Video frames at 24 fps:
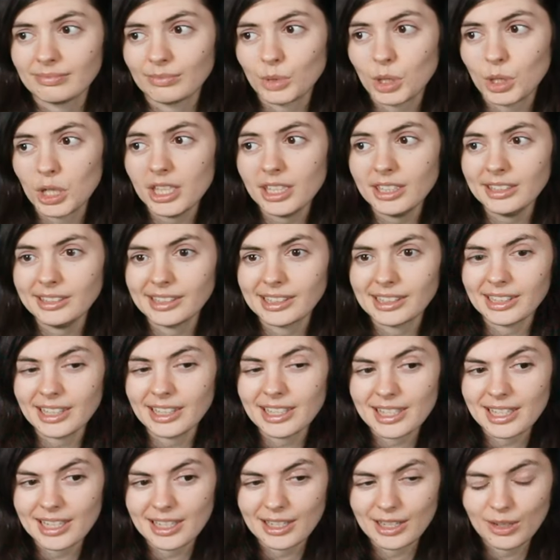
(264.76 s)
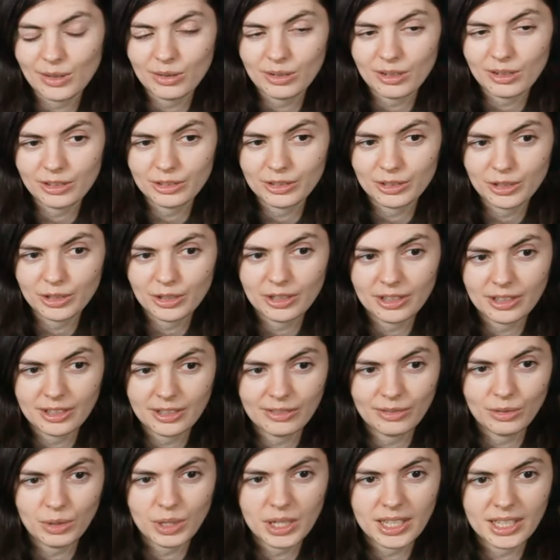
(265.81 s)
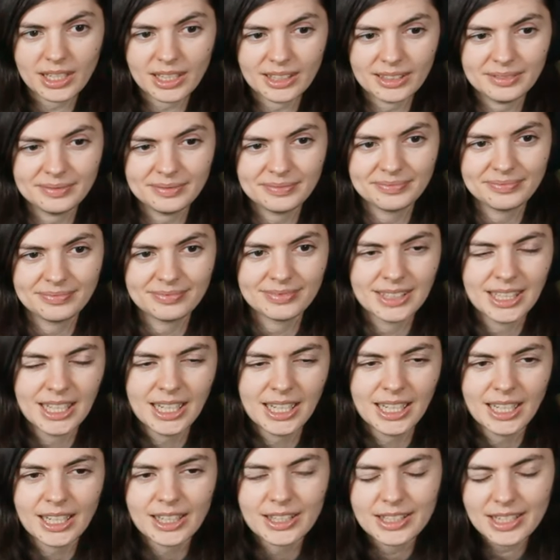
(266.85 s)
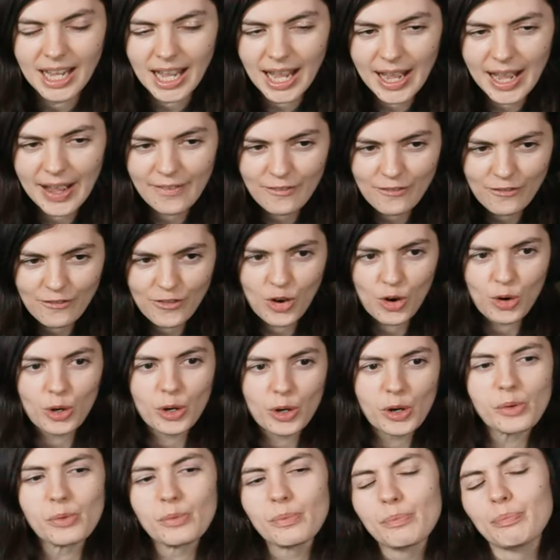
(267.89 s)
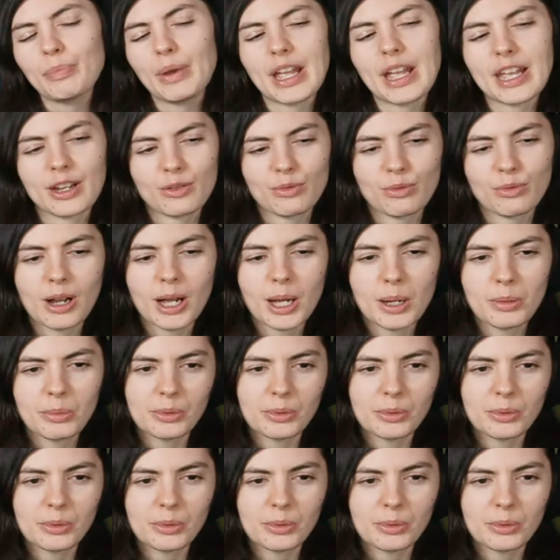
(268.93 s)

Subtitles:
Well, at least they know an alternative way. Time for bank robbery.